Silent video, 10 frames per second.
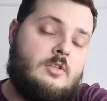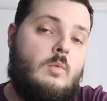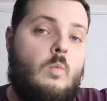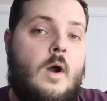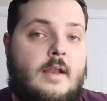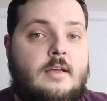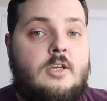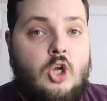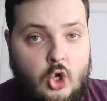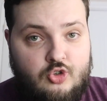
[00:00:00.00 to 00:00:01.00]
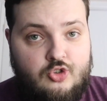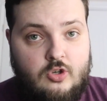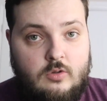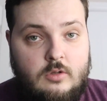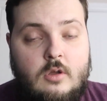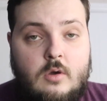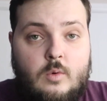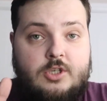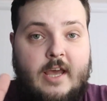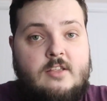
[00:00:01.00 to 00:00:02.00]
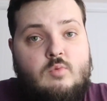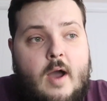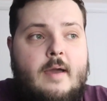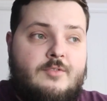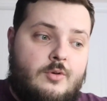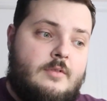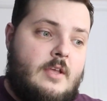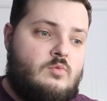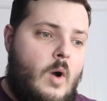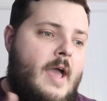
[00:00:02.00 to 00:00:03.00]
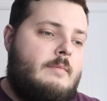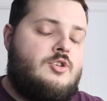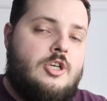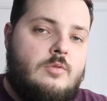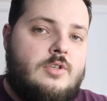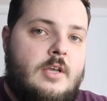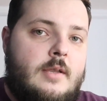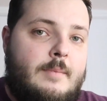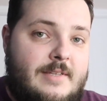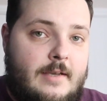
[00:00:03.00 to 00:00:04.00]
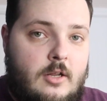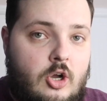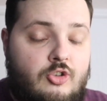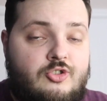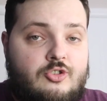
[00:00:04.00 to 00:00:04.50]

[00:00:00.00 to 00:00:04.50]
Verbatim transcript: on one console. which is hence why I'm doing this, why I'm choosing a particular console.